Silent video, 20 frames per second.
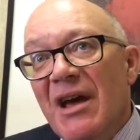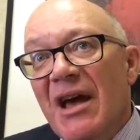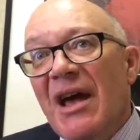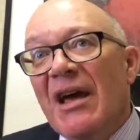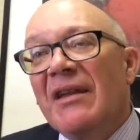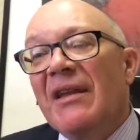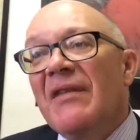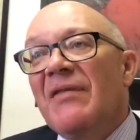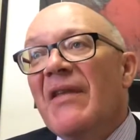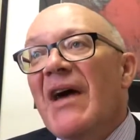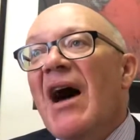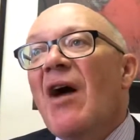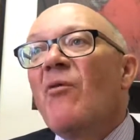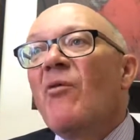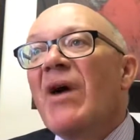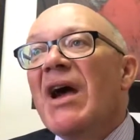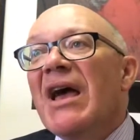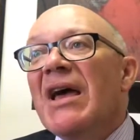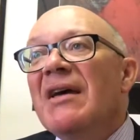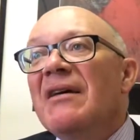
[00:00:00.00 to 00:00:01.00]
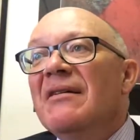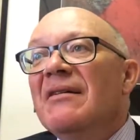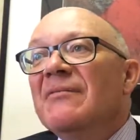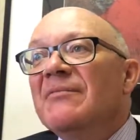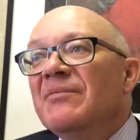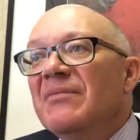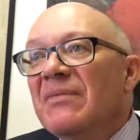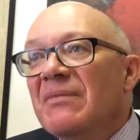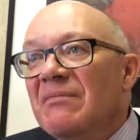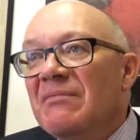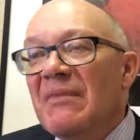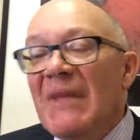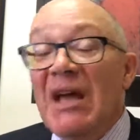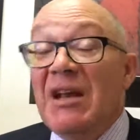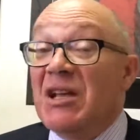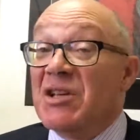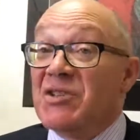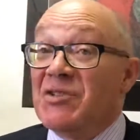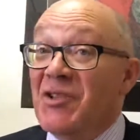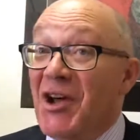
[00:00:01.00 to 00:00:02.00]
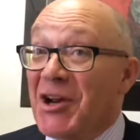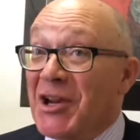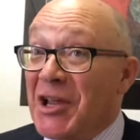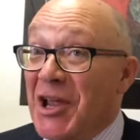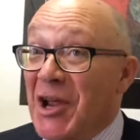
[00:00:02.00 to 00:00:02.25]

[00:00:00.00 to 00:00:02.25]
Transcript: And in that way, and it's not a